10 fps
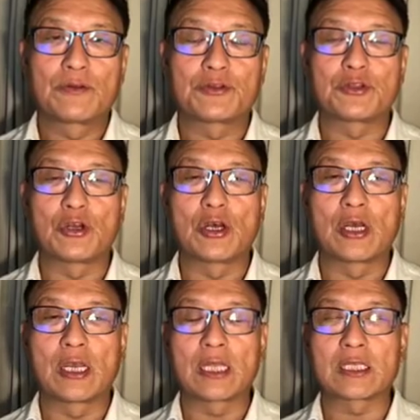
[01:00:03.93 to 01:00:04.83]
So
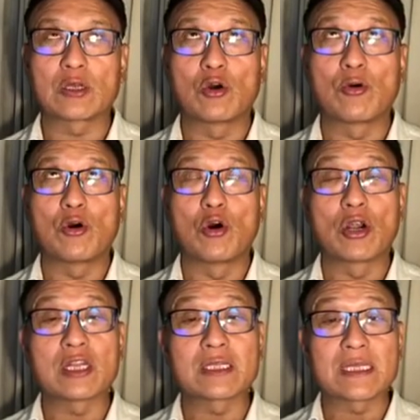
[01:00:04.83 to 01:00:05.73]
it or, or
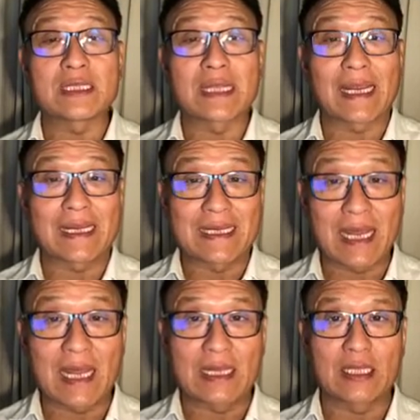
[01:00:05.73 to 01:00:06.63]
it, it's like a
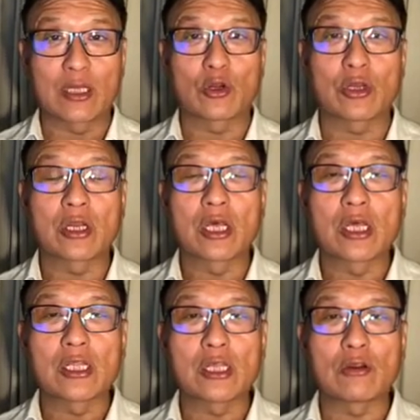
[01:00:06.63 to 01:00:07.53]
dead. They don't
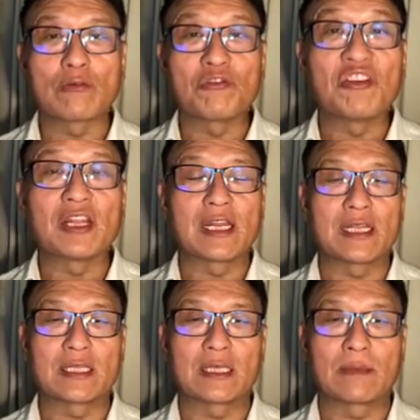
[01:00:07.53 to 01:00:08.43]
they don't feel
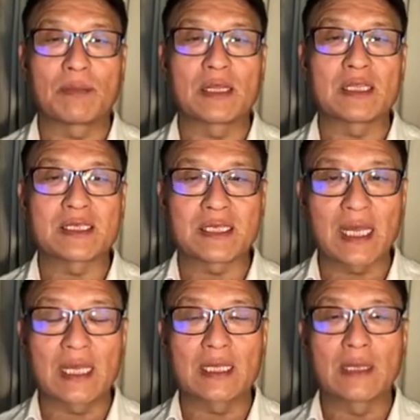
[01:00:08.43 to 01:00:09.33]
anything. But
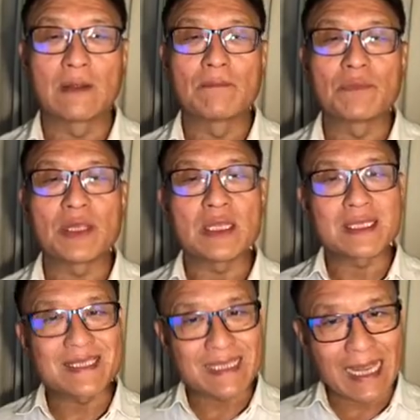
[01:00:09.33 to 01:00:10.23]
instead, in
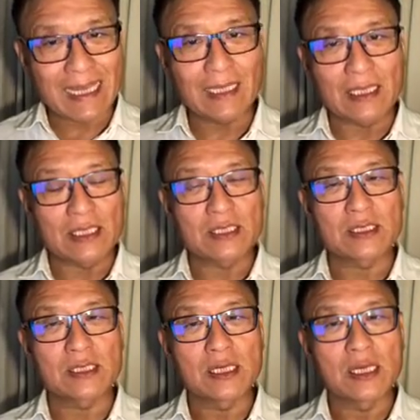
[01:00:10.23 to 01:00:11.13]

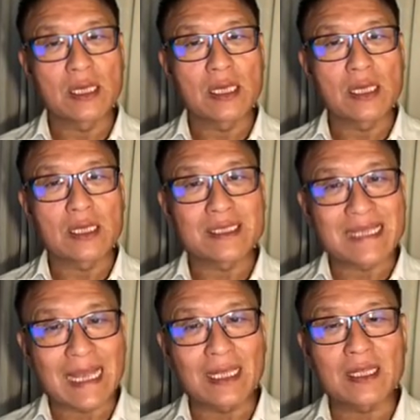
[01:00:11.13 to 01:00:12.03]
silence,
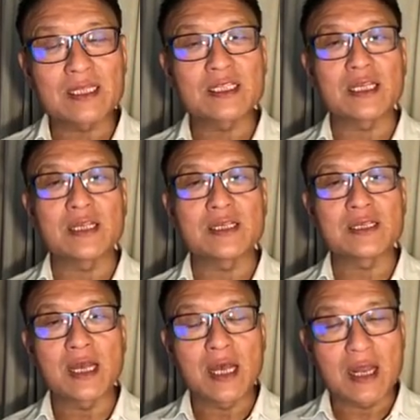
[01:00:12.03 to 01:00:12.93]
silence
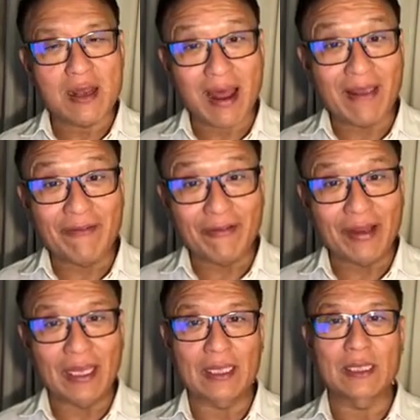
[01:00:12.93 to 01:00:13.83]
is
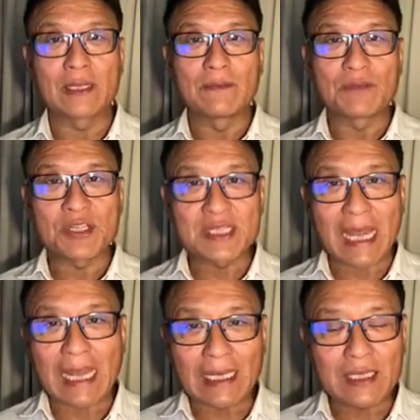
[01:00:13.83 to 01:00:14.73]
lively.
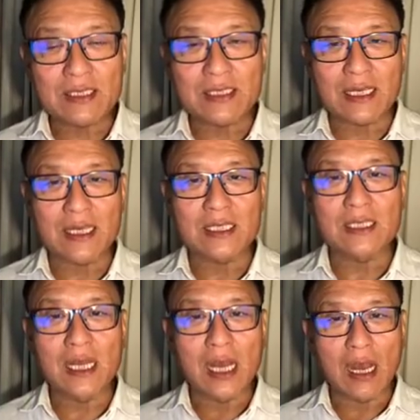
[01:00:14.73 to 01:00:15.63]
Silence
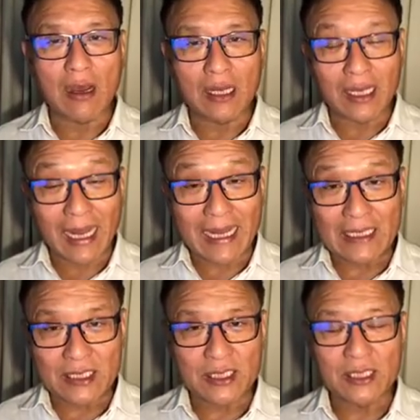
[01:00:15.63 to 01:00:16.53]
is a
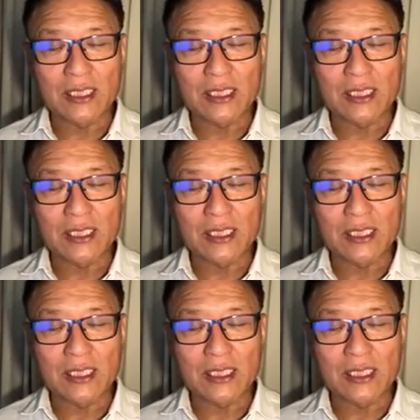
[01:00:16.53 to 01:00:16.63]
light.